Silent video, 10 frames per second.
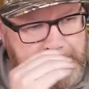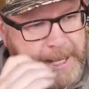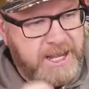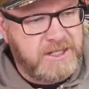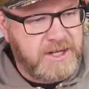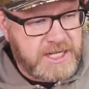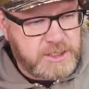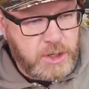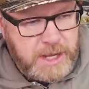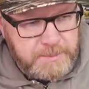And you
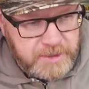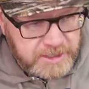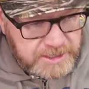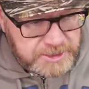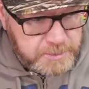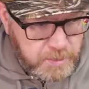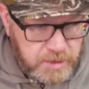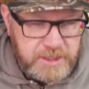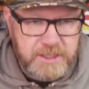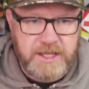guys know I'm pretty
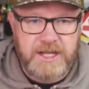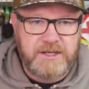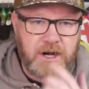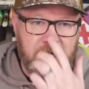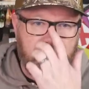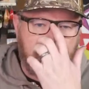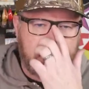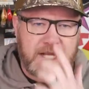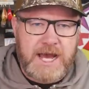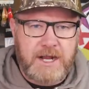disappointed in that Dark
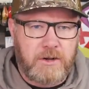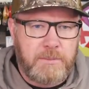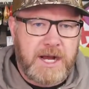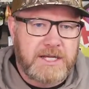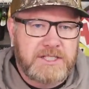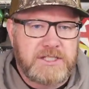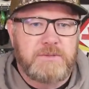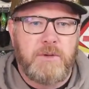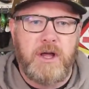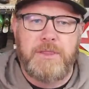Horse tackle box
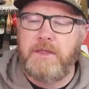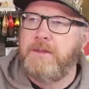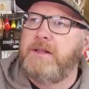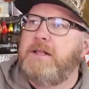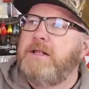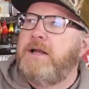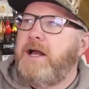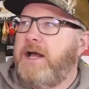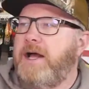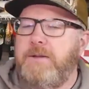this month.
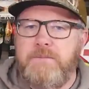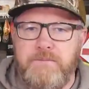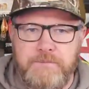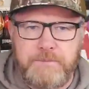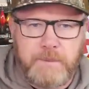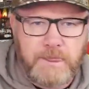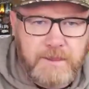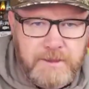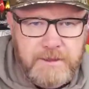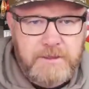Uh,
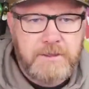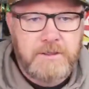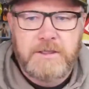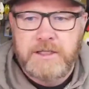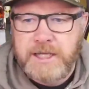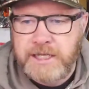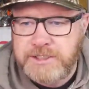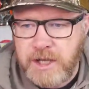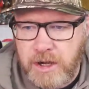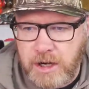
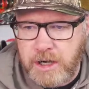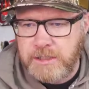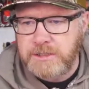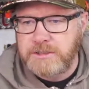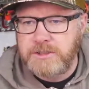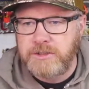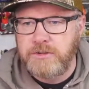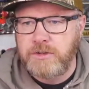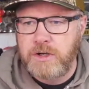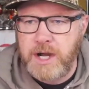it's hard
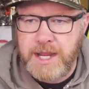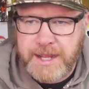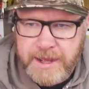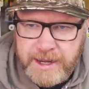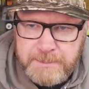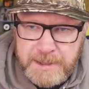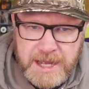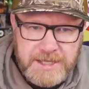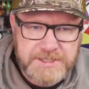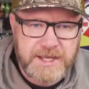to crank out a
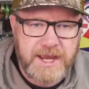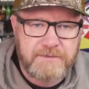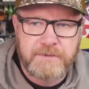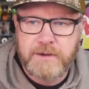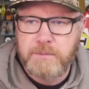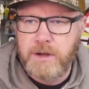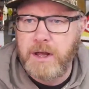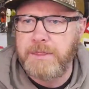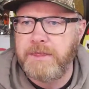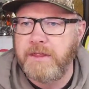box every
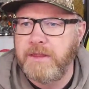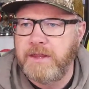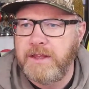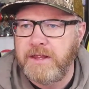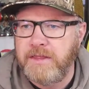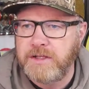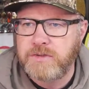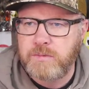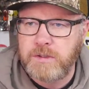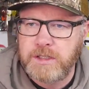month
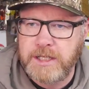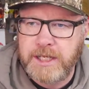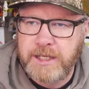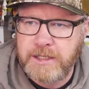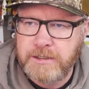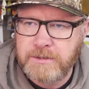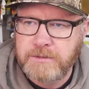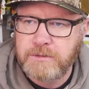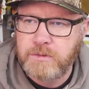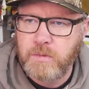that's really
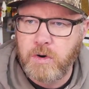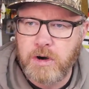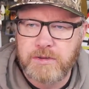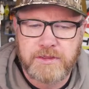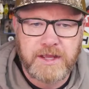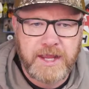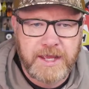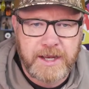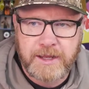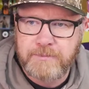worth
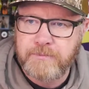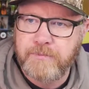getting.